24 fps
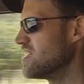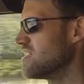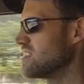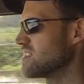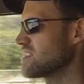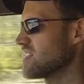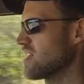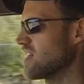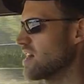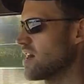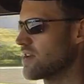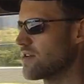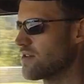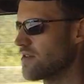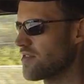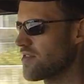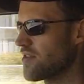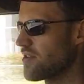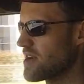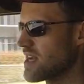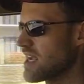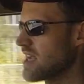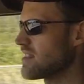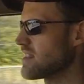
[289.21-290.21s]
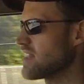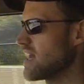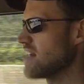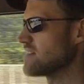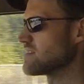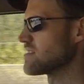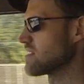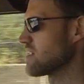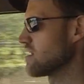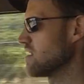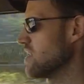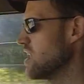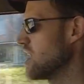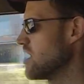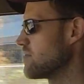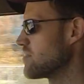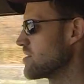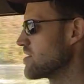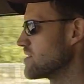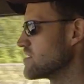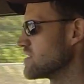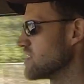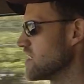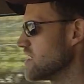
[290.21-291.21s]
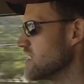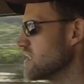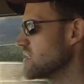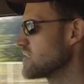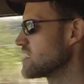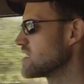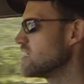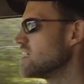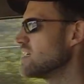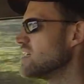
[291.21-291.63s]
It's got 138,000 kilometers on it.